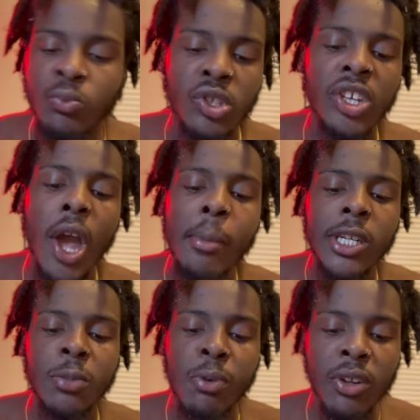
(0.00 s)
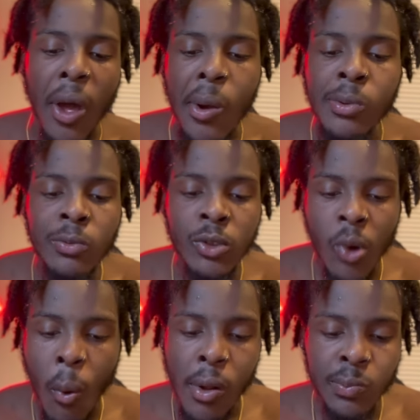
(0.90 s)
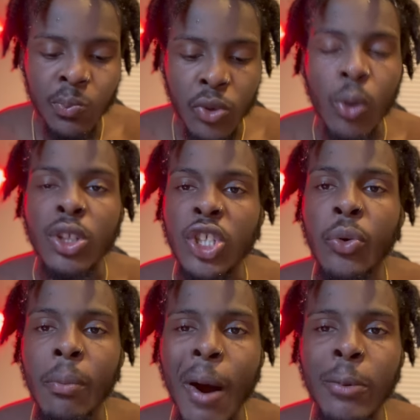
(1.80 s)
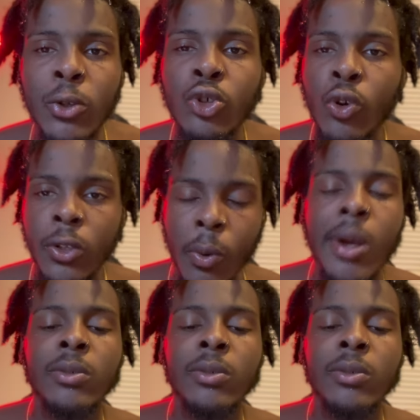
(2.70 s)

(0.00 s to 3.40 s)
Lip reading: He gave me a spill down on a secret barbecue sauce.